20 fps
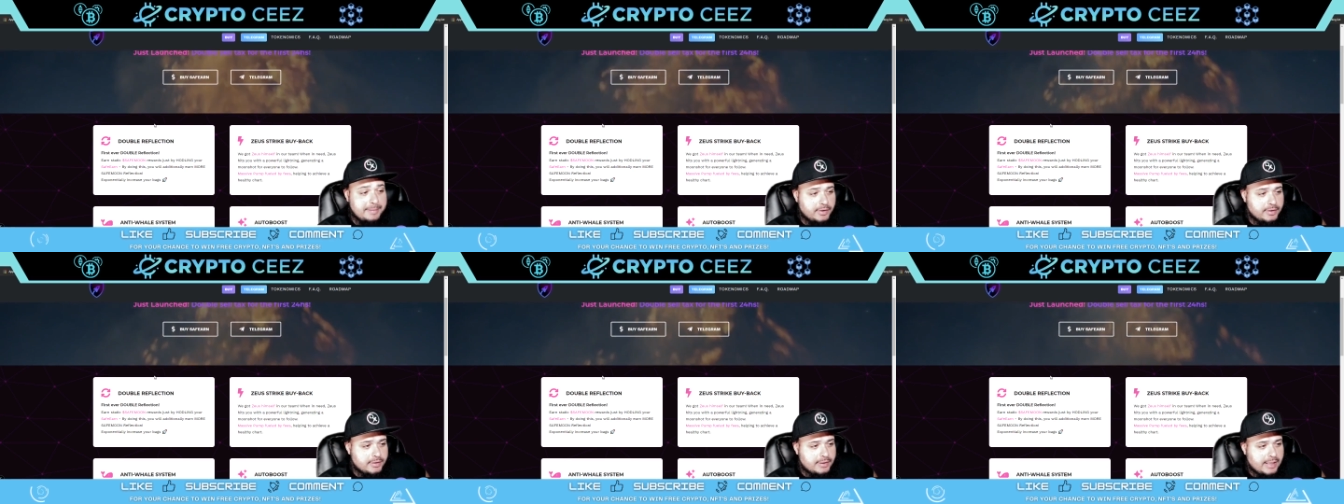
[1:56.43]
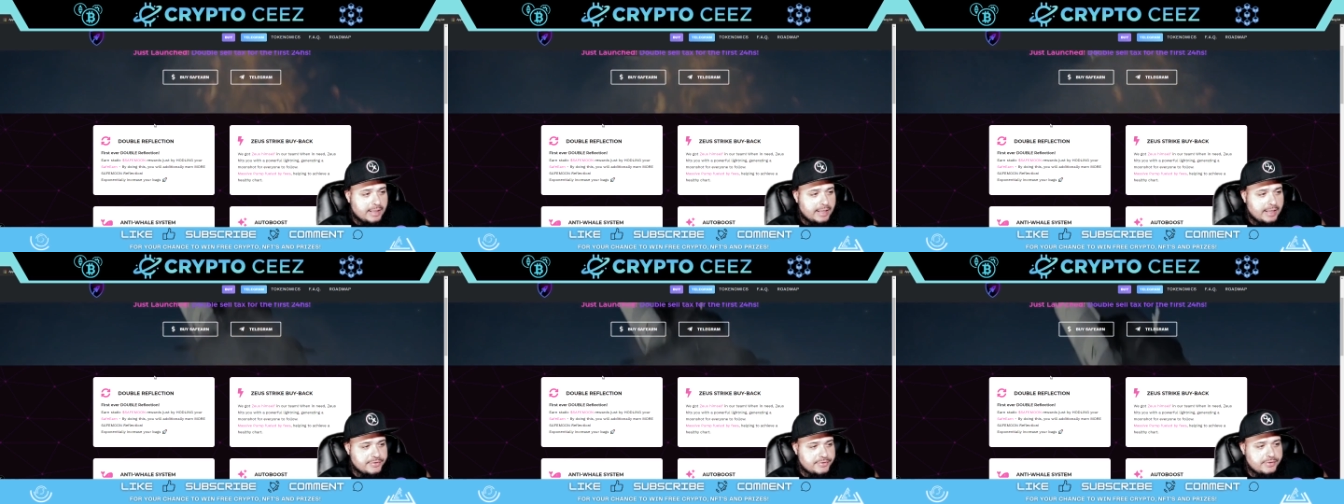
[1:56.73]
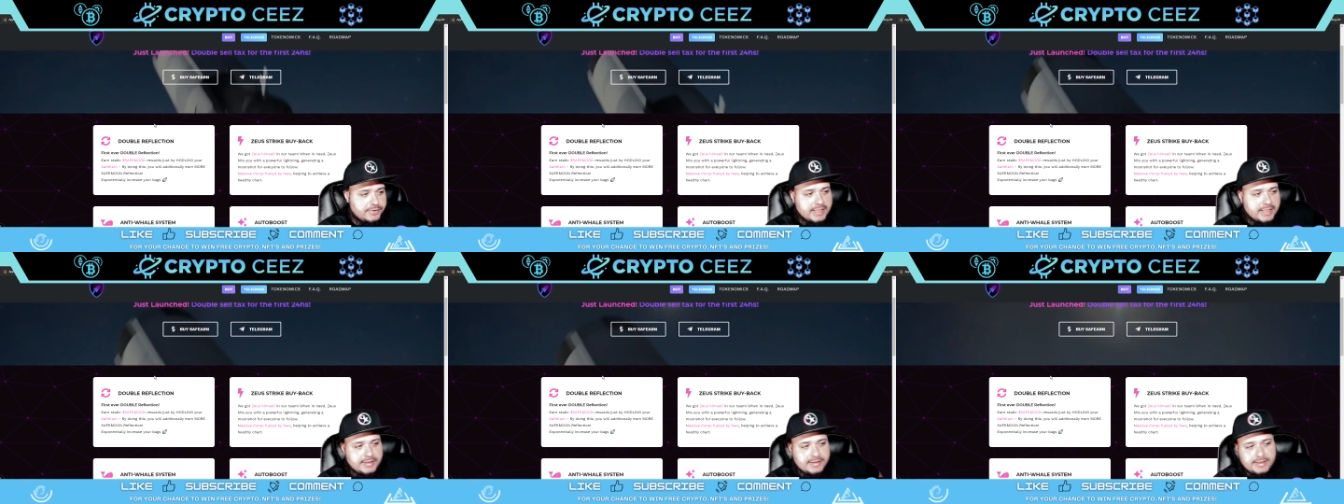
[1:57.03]
As you
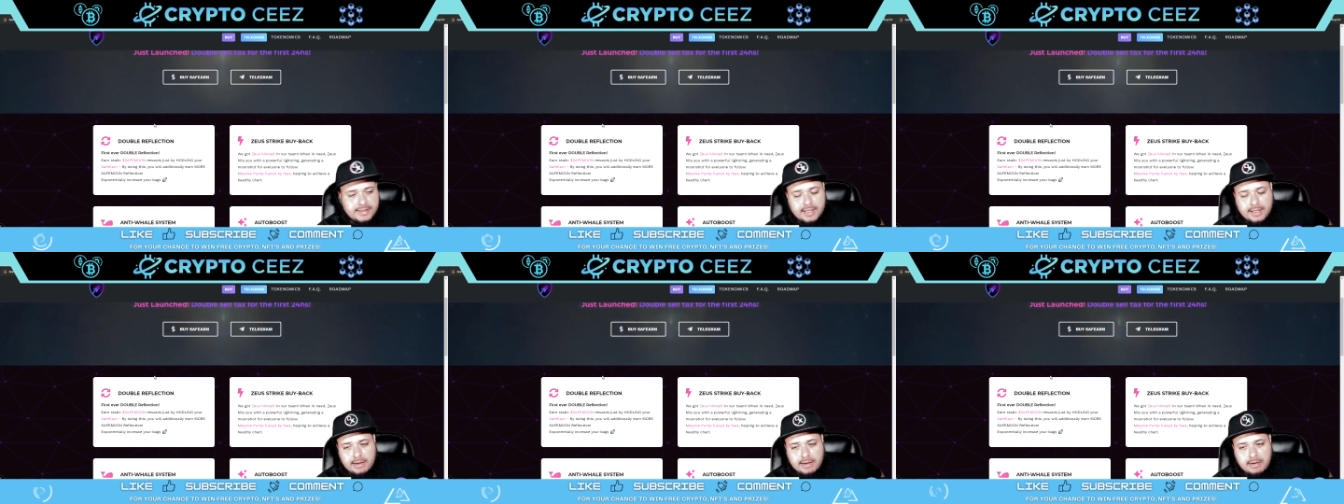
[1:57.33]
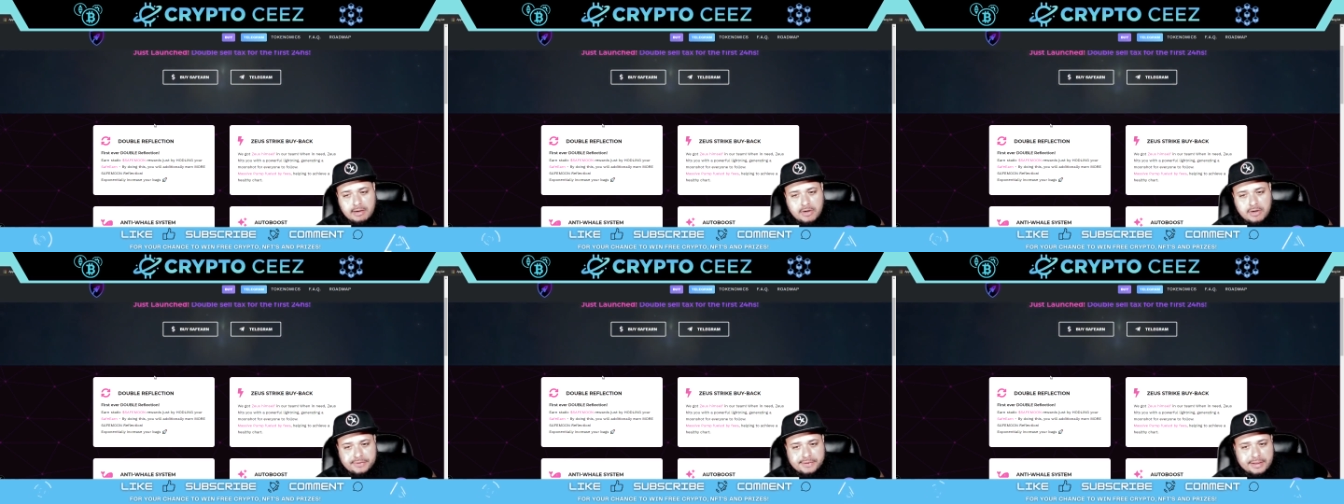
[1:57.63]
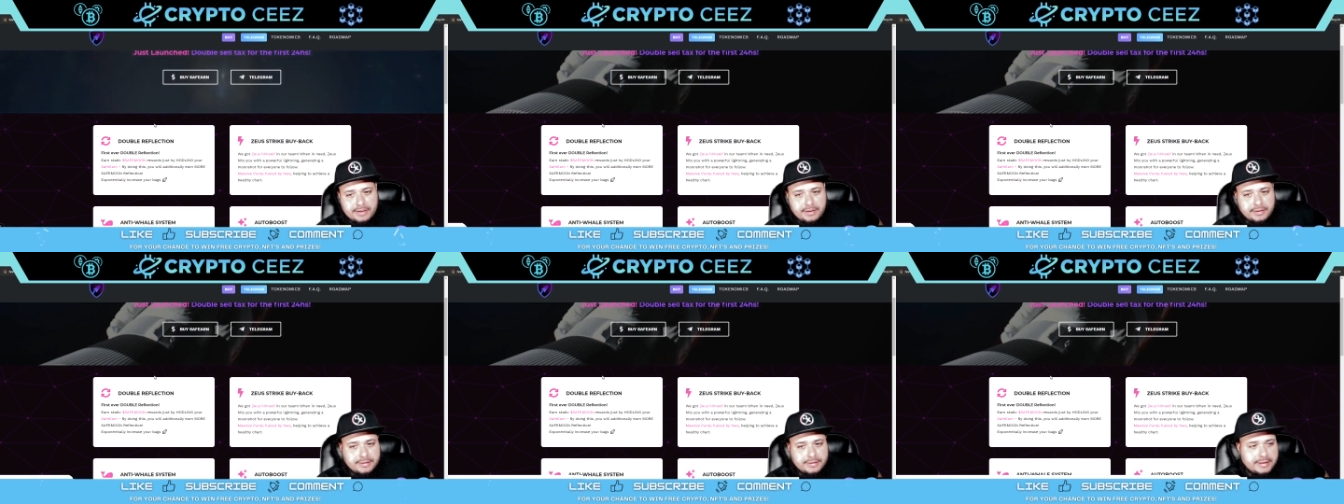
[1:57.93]
guys see, I called that
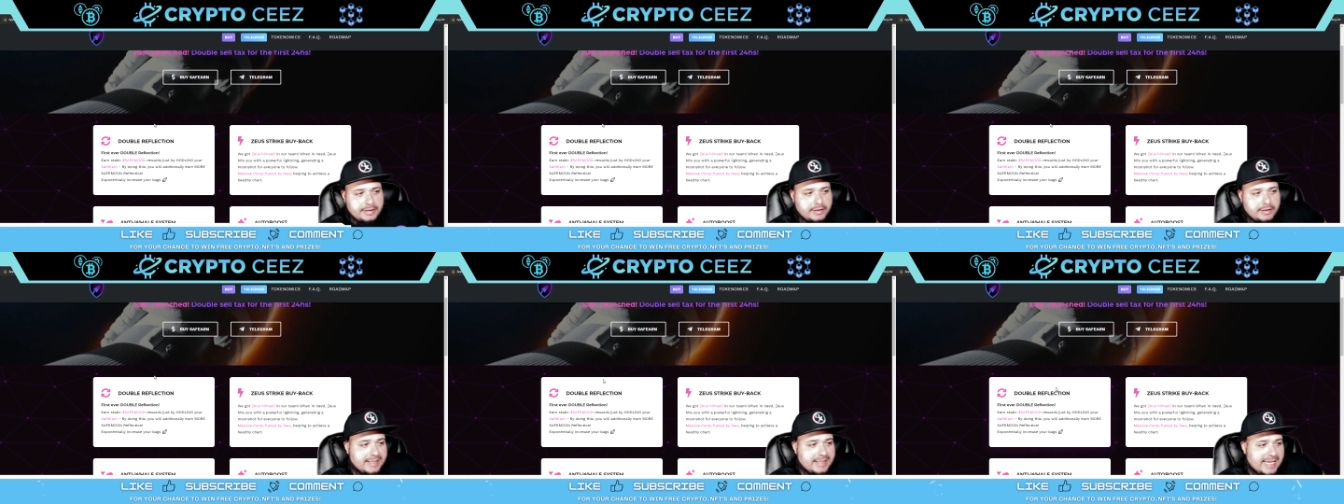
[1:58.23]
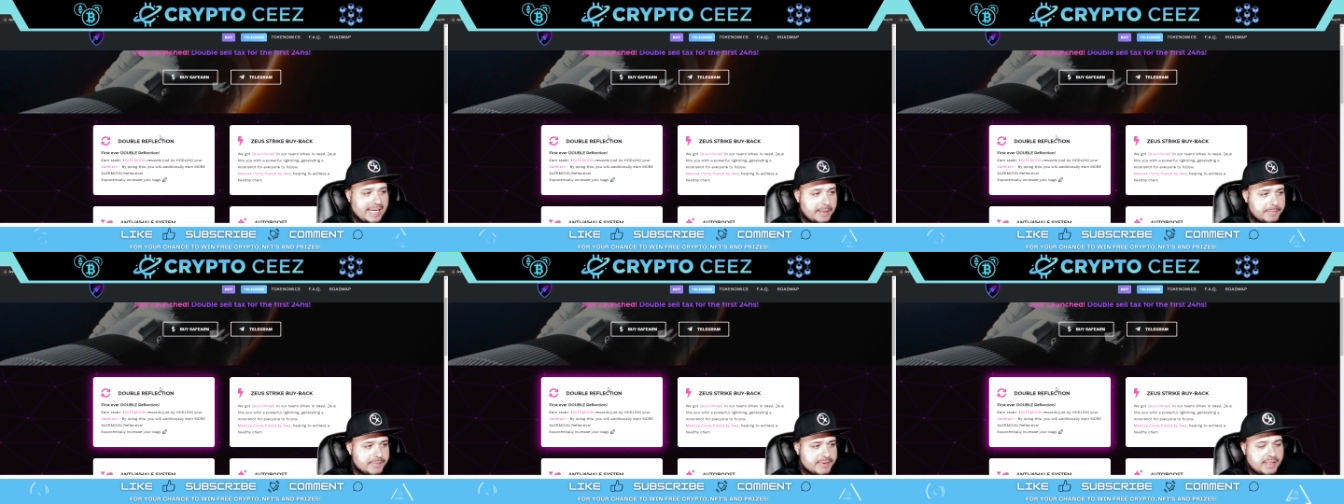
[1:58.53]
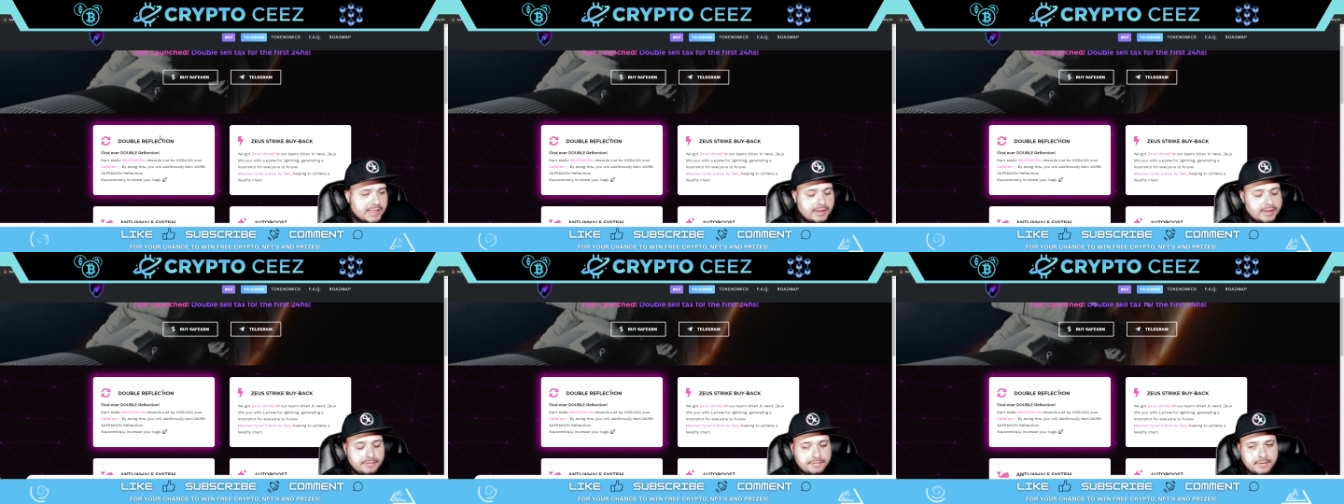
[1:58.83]
on here,
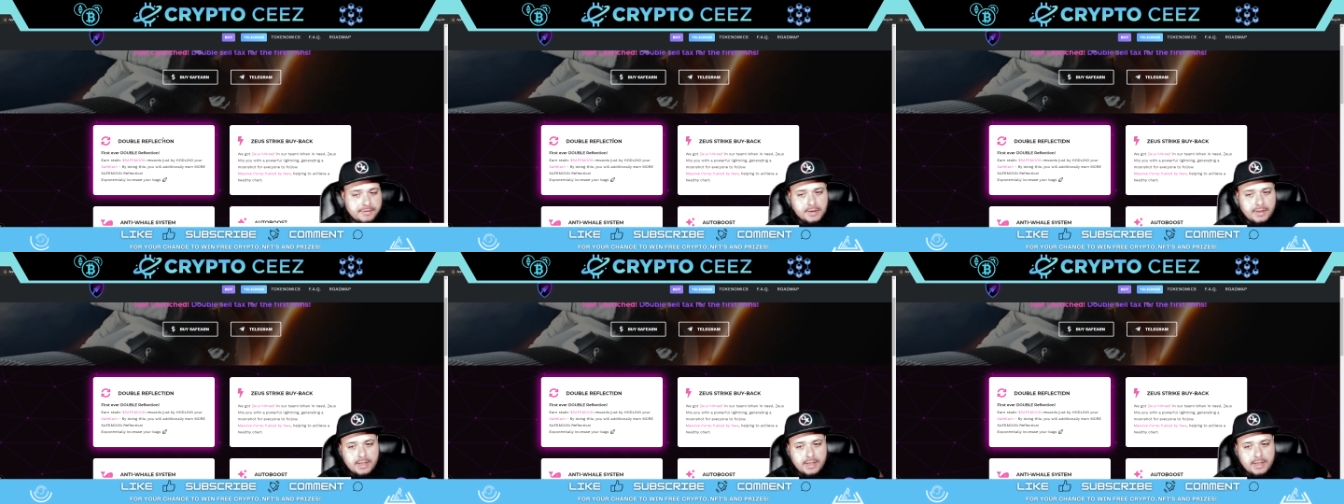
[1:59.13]
GameSafe,